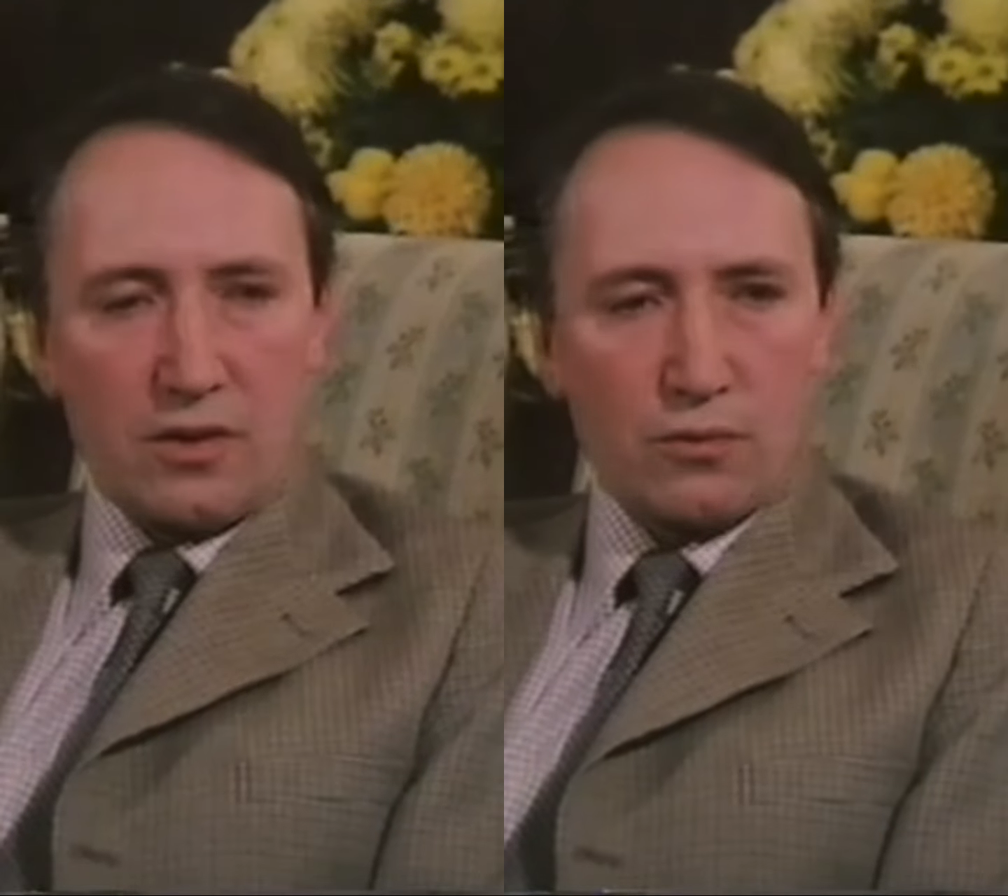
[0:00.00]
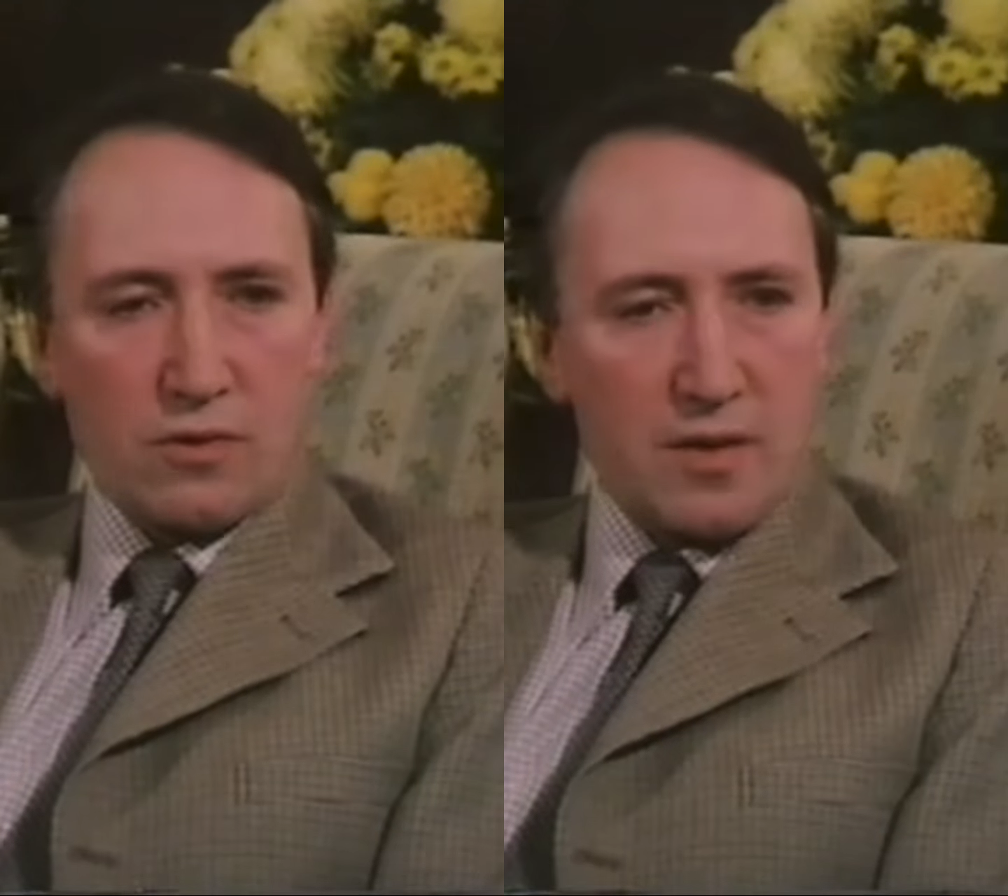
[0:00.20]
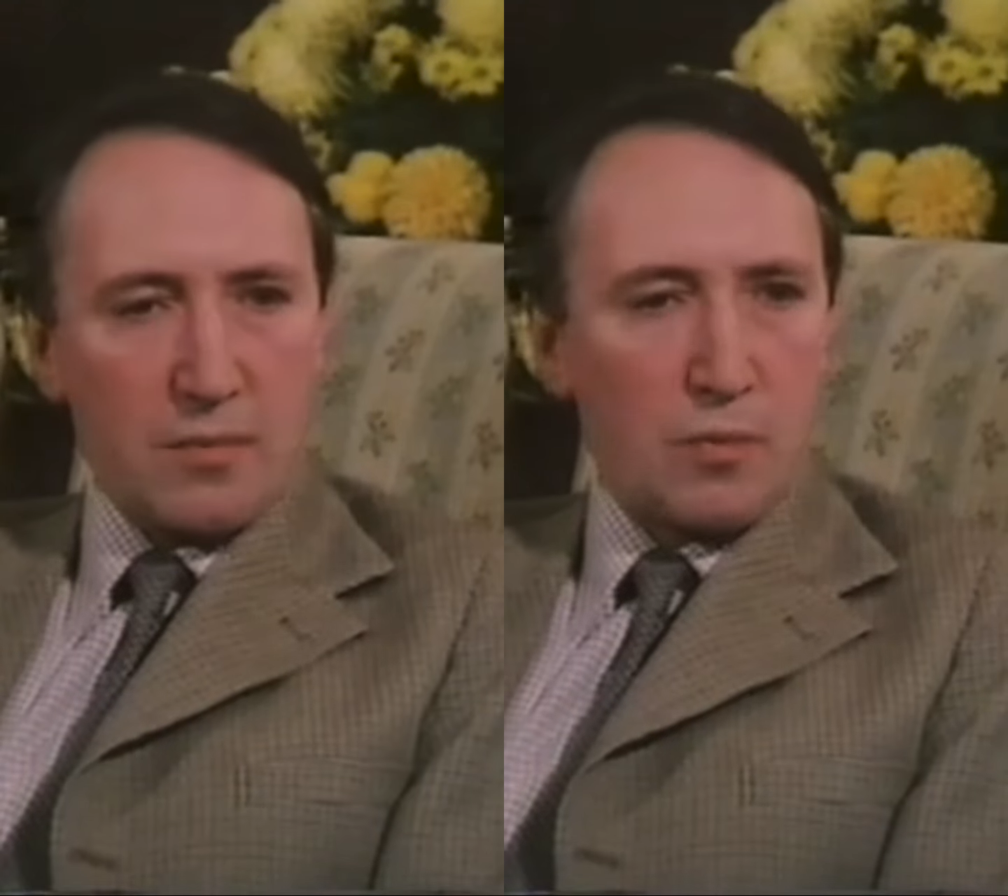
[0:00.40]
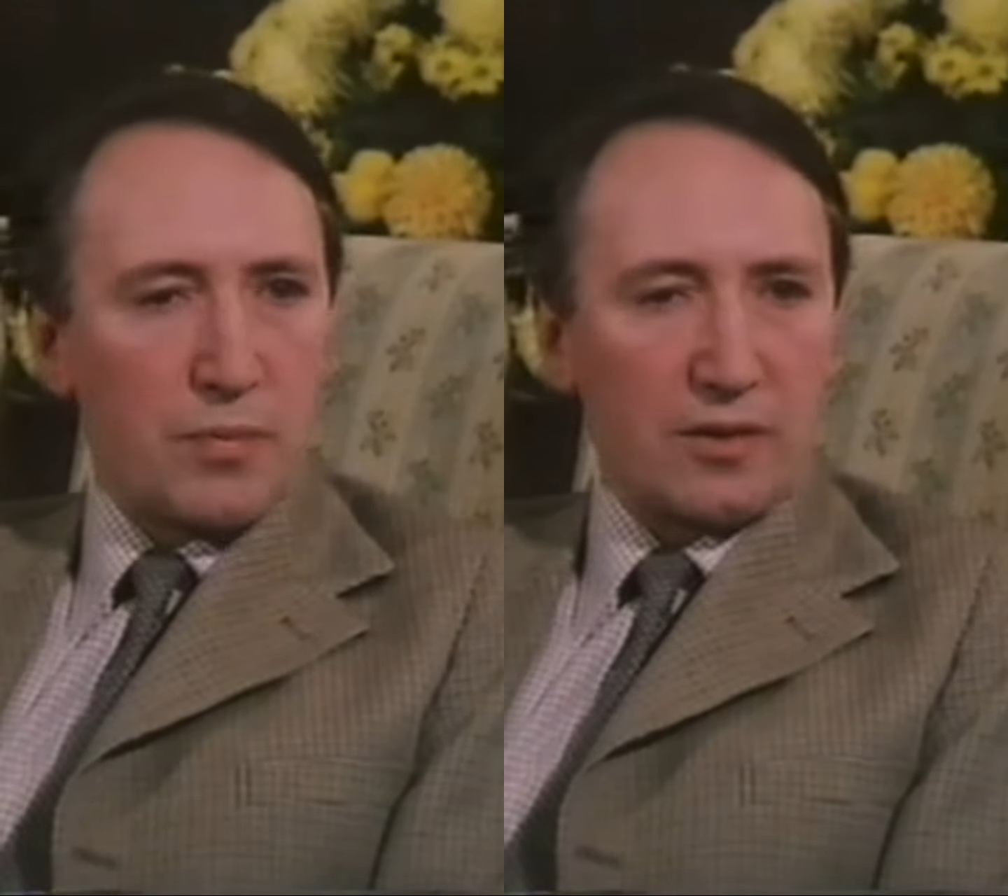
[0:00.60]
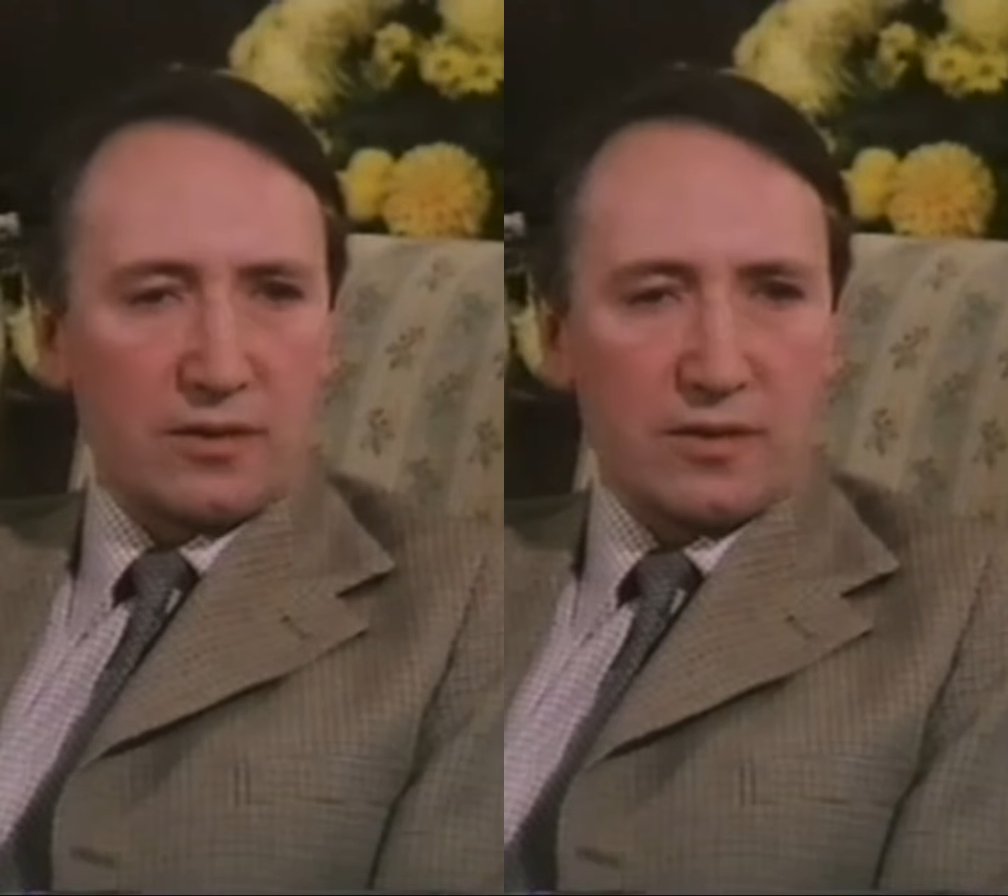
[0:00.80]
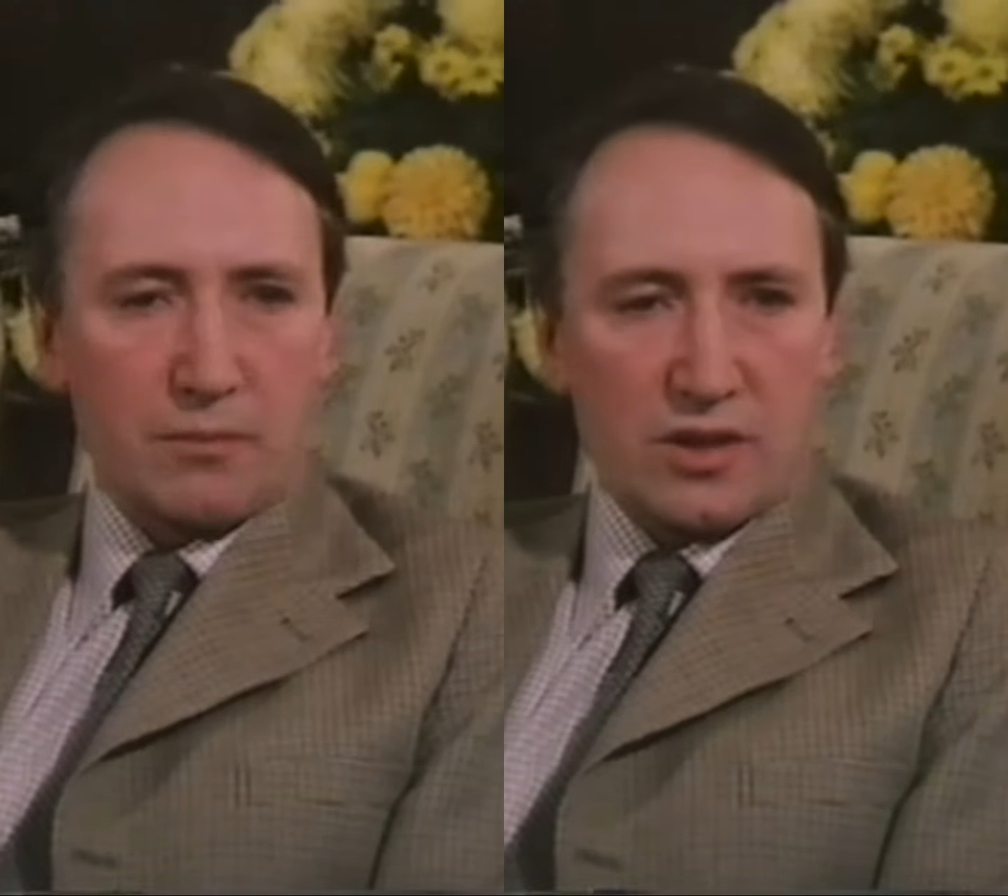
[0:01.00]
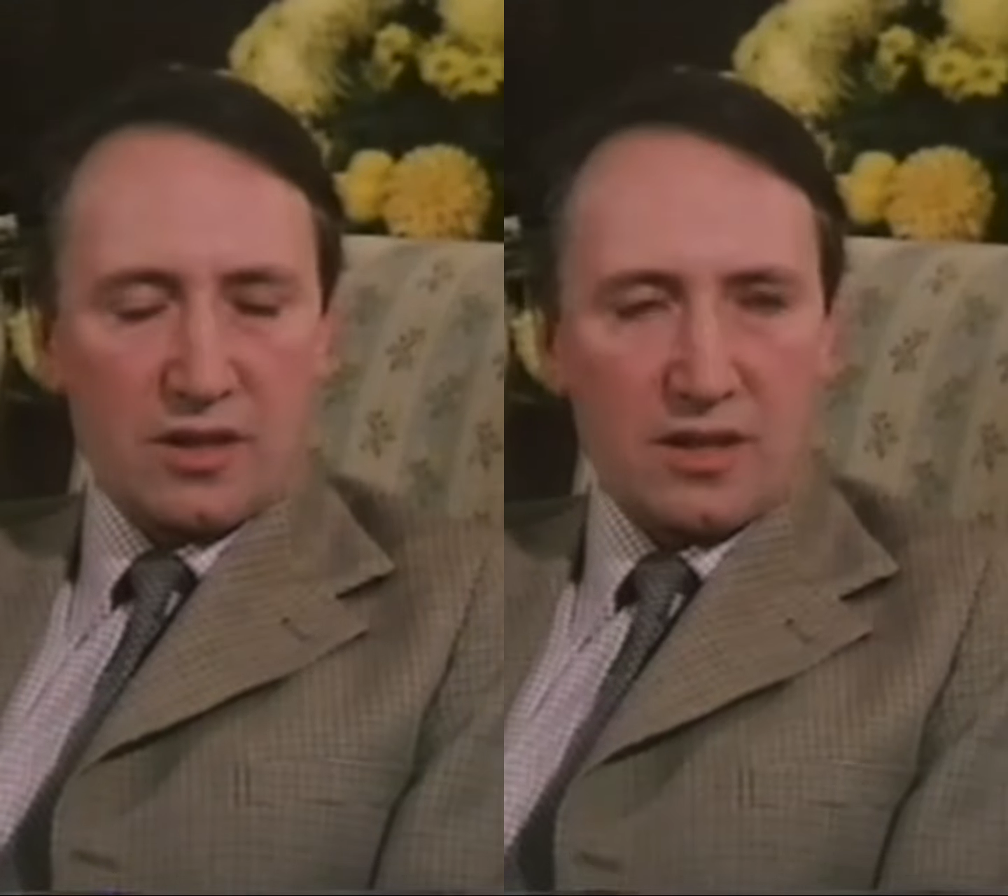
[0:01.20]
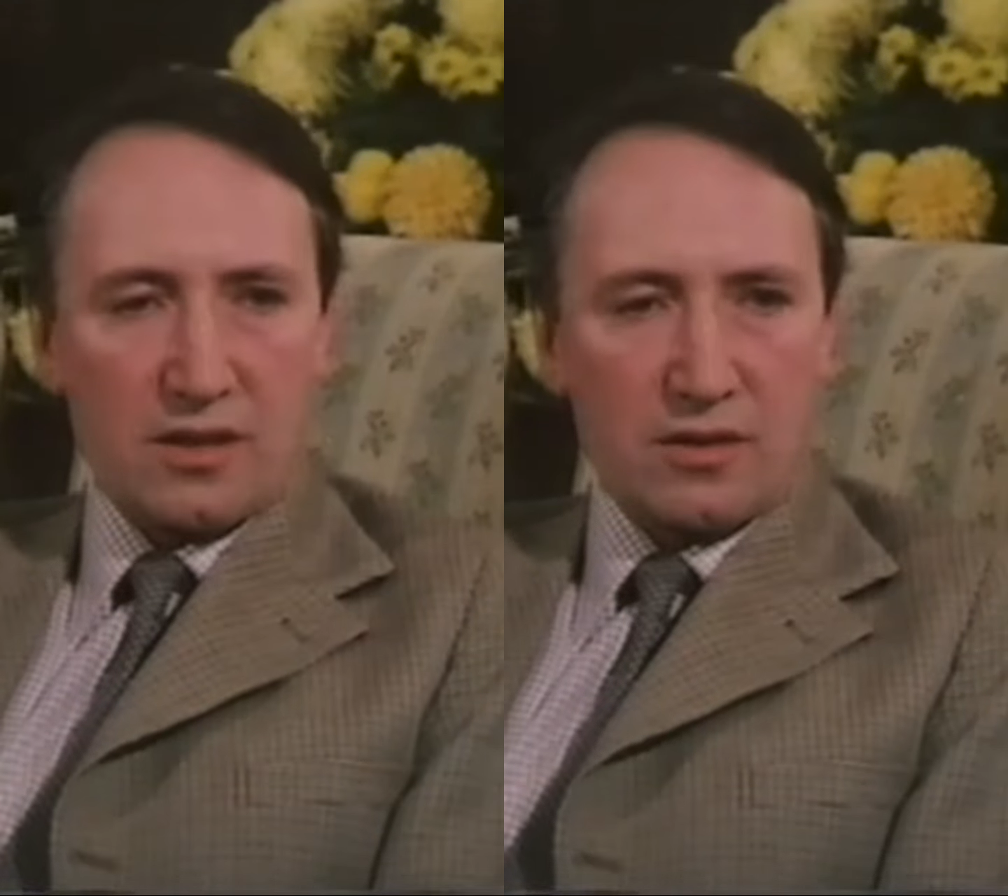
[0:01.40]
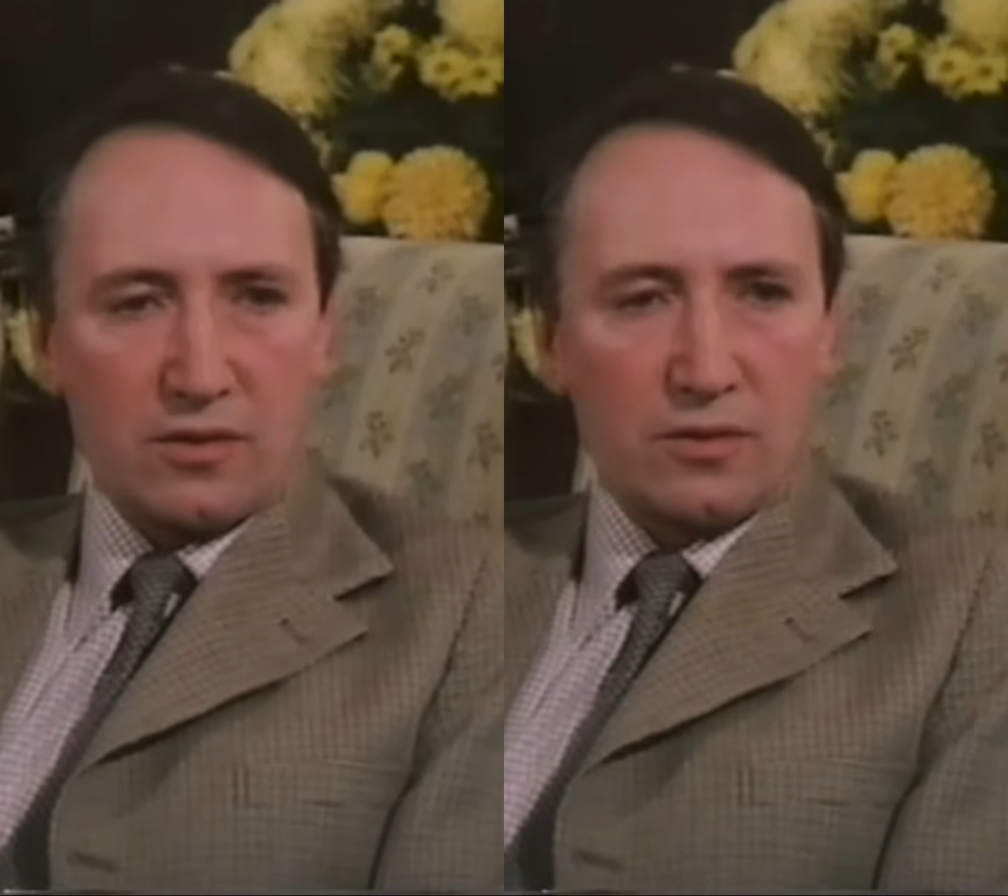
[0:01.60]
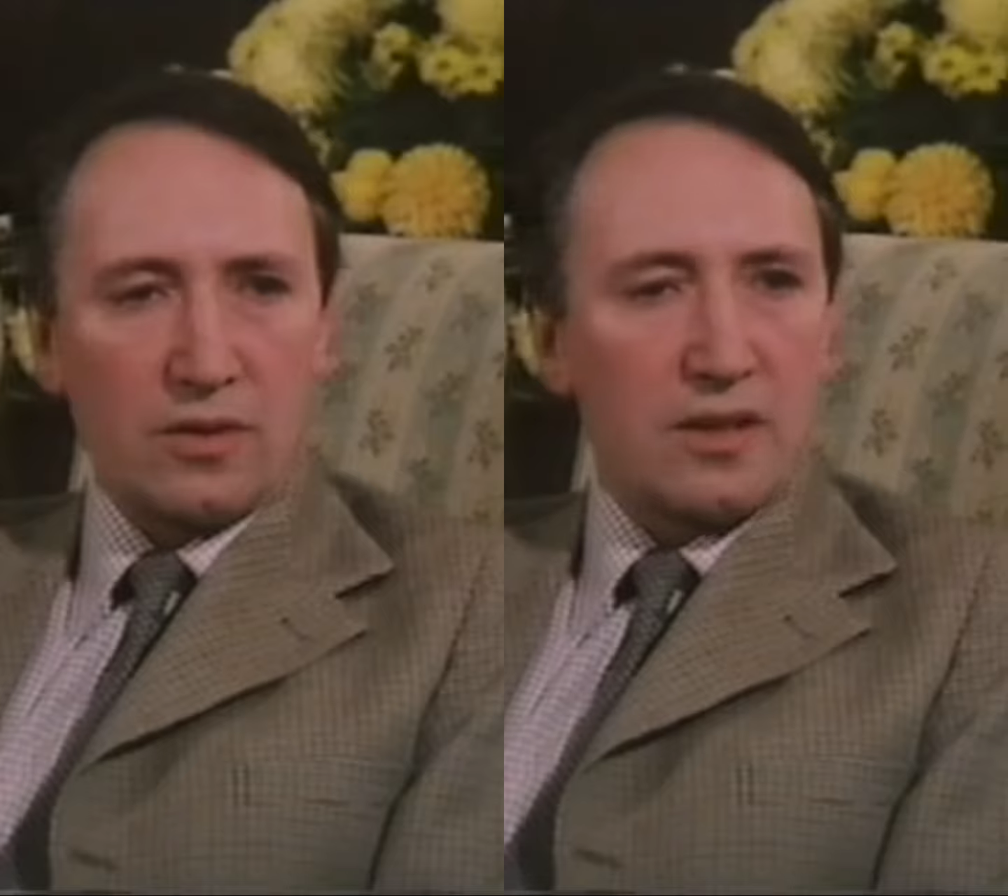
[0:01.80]
on Roman building
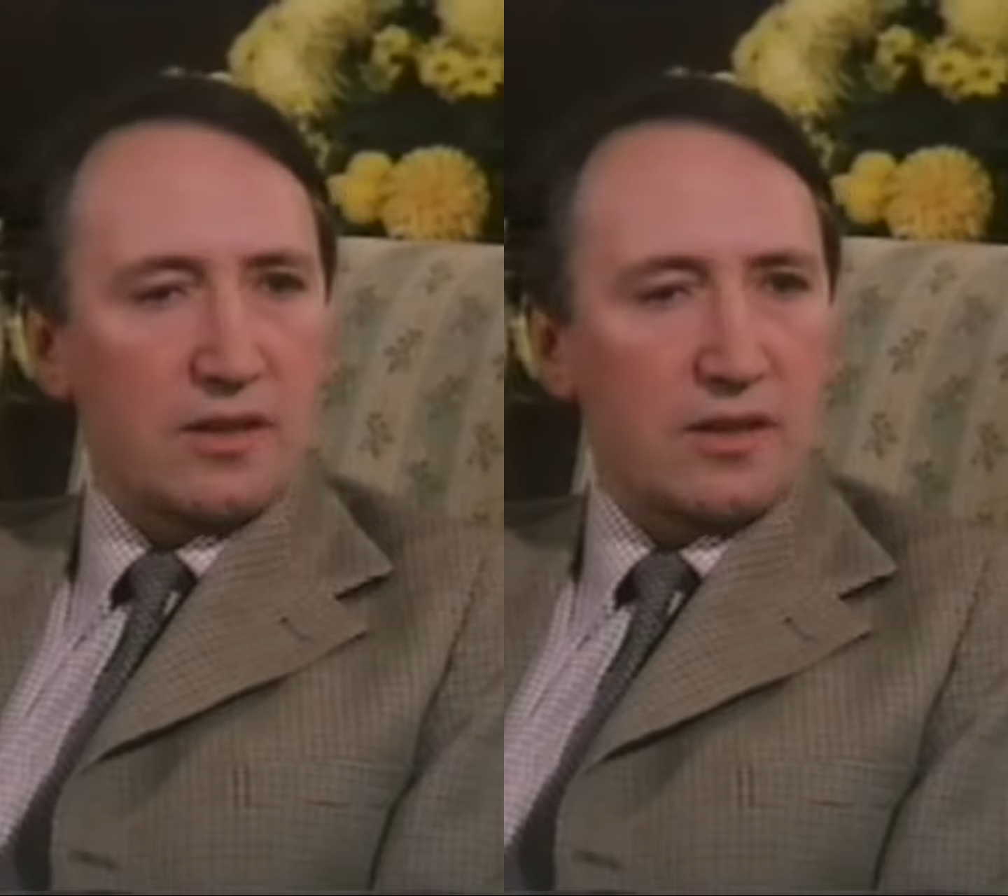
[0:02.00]
material,